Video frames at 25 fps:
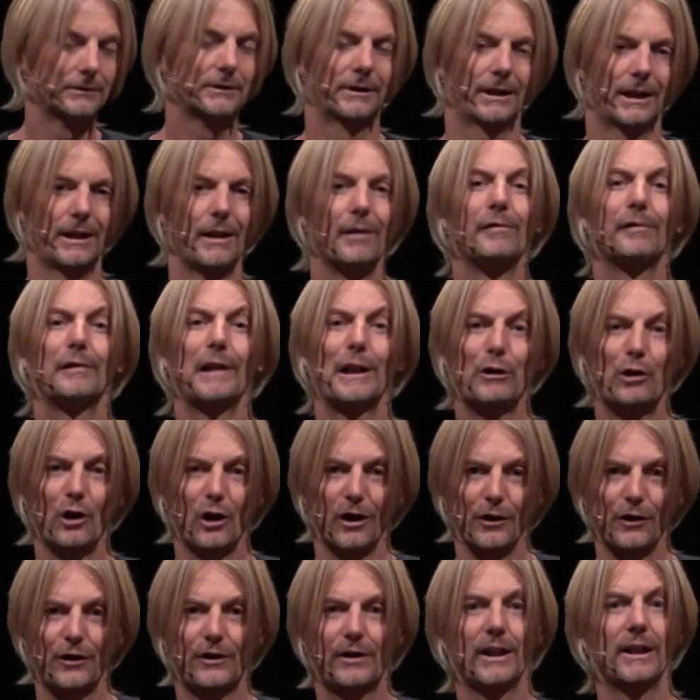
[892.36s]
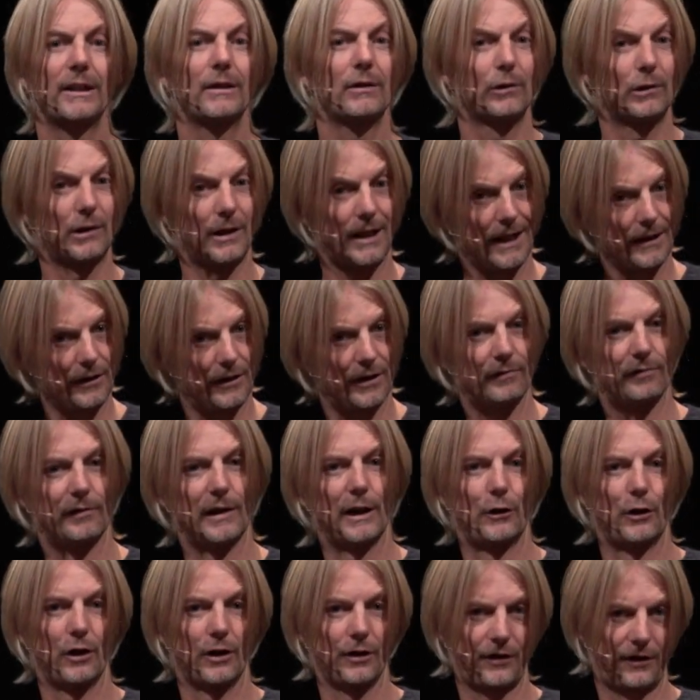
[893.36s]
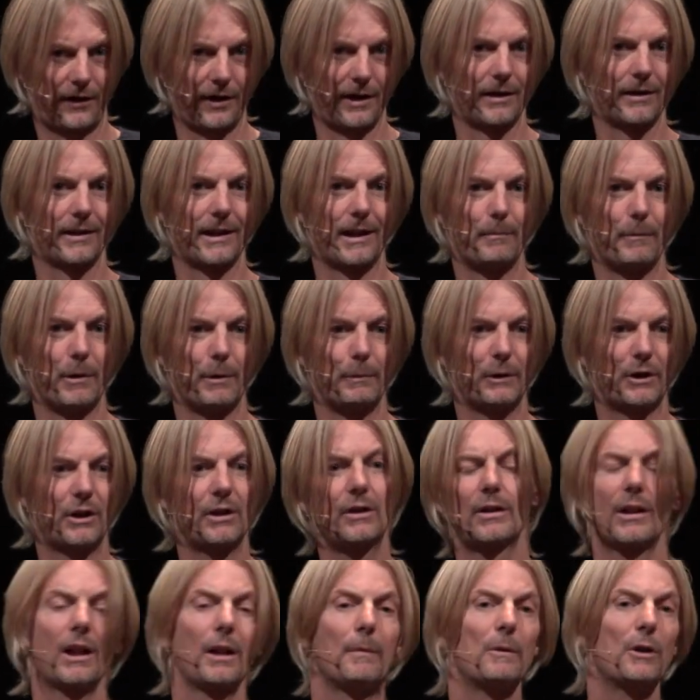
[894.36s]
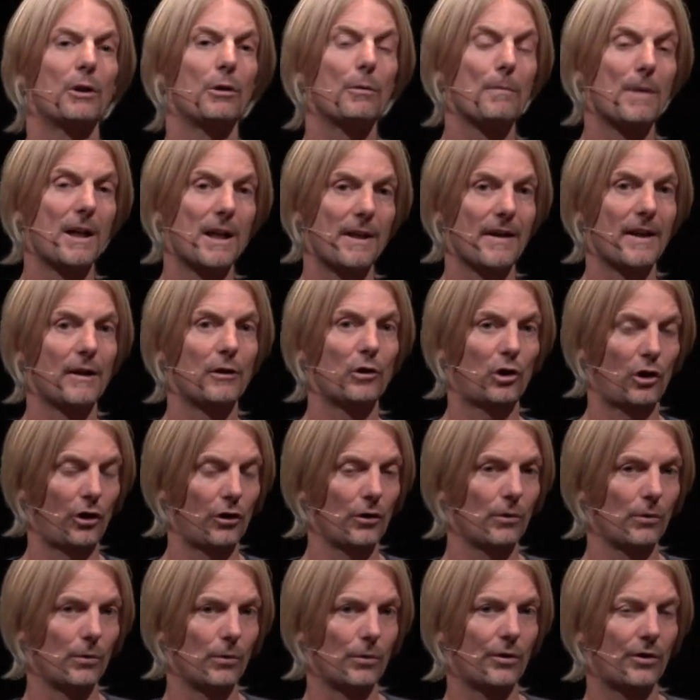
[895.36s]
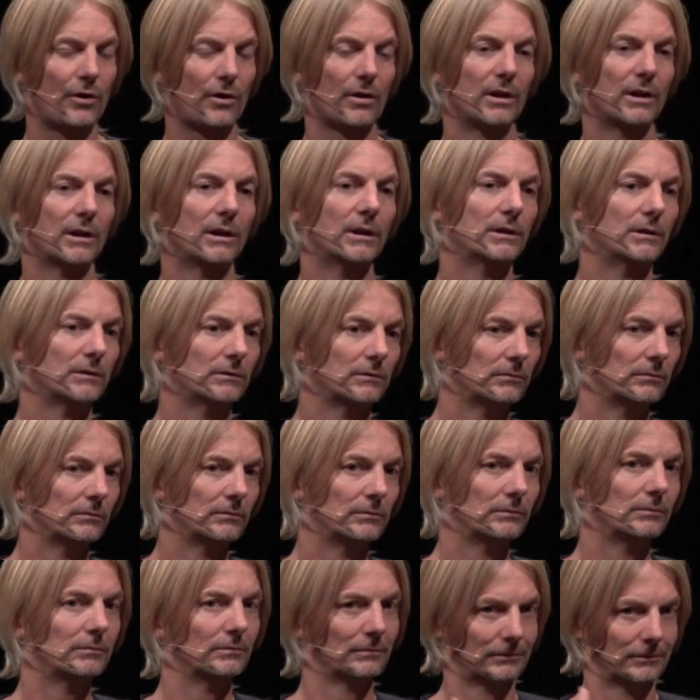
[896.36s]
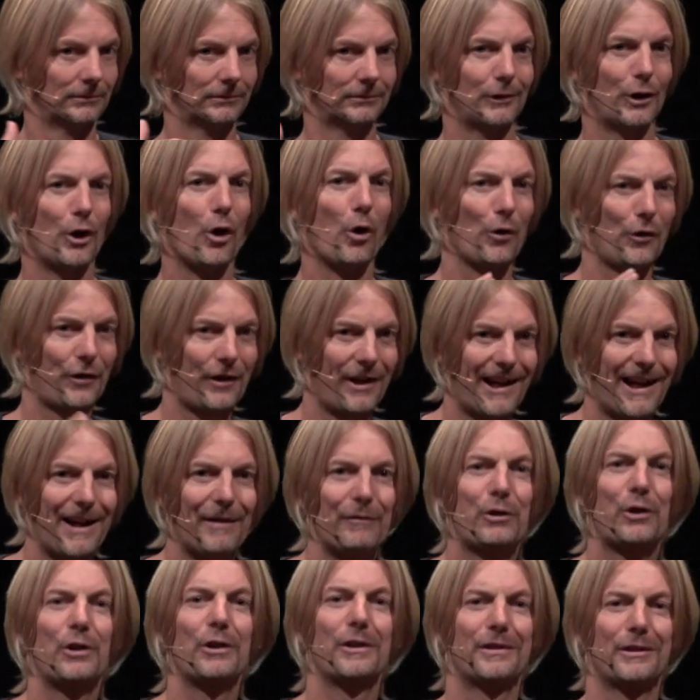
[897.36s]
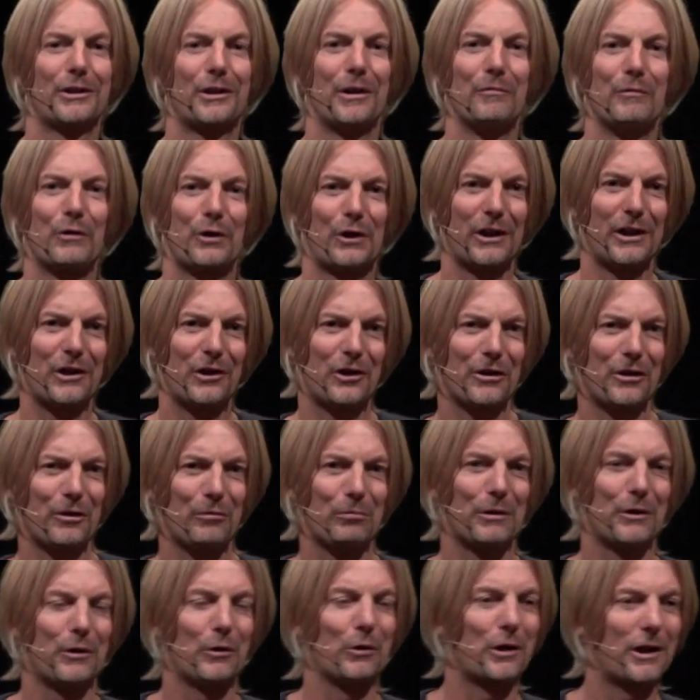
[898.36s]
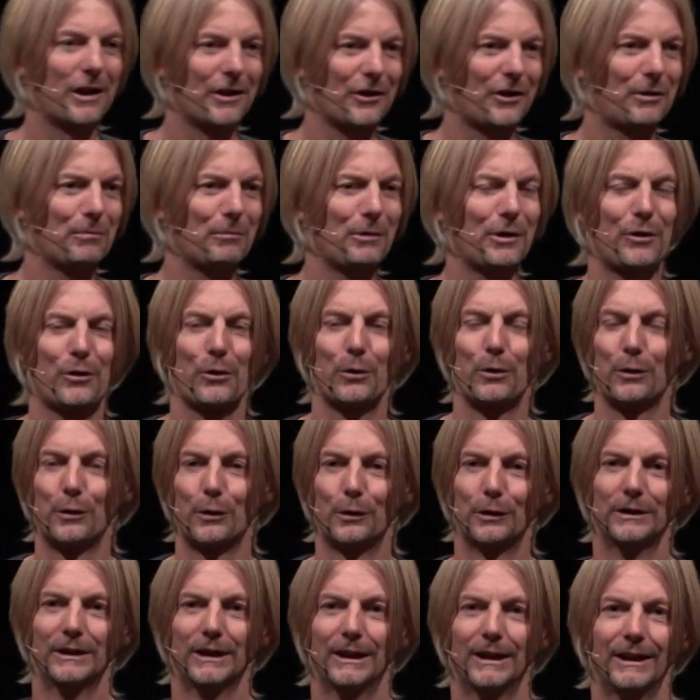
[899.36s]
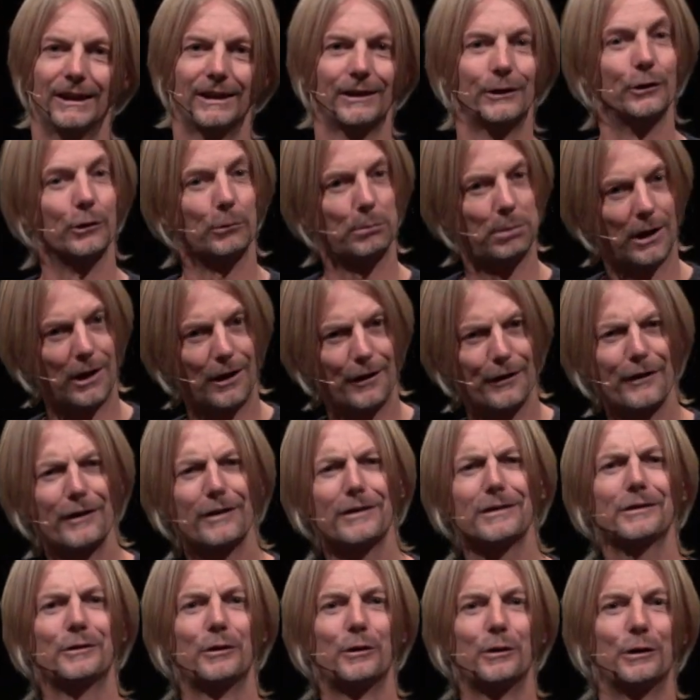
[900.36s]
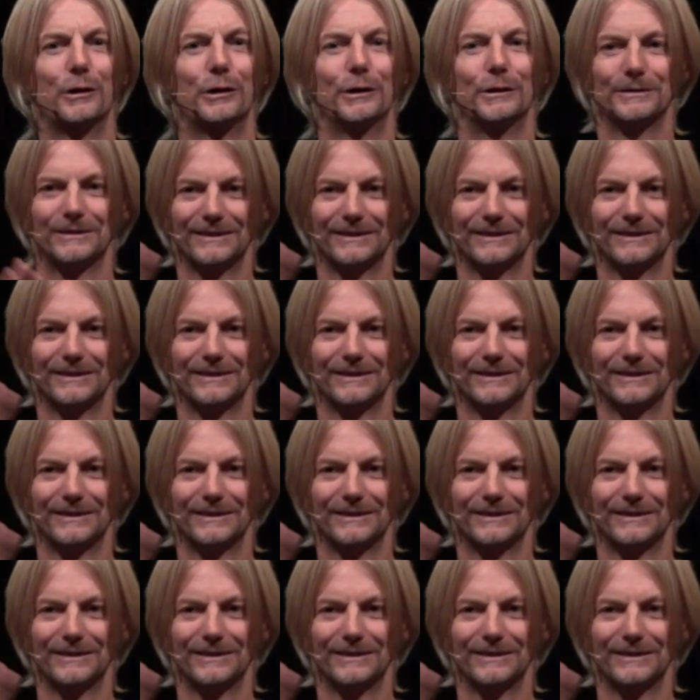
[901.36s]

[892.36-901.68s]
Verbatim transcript: in a fragile state or an anti fragile state at that moment in time. And you may then choose not to have certain conversations with your customers or your partner or